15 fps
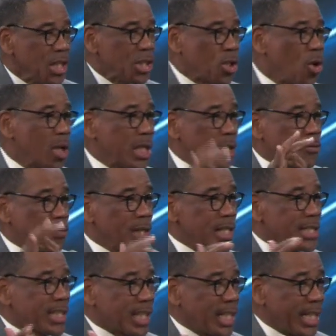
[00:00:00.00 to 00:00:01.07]
Toilet,
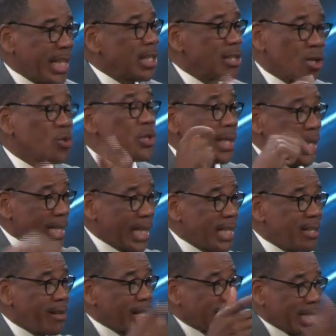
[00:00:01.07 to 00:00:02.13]
flush, clean. No, you got to get
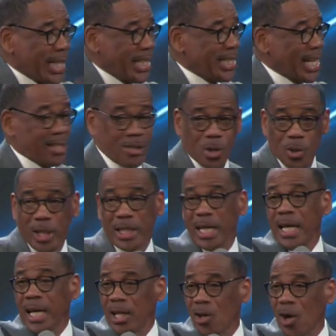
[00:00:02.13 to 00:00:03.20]
in there and clean that toilet
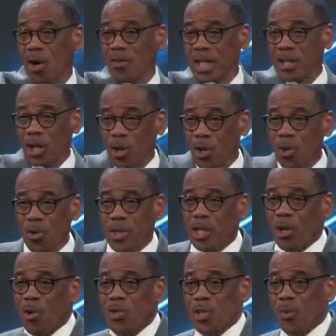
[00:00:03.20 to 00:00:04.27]
and all the other gold
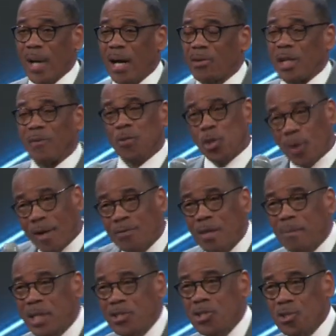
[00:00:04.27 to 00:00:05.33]
that goes around it. You have to
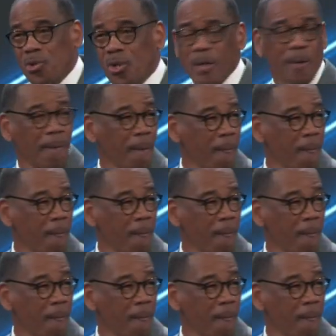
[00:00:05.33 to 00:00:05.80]
make sure.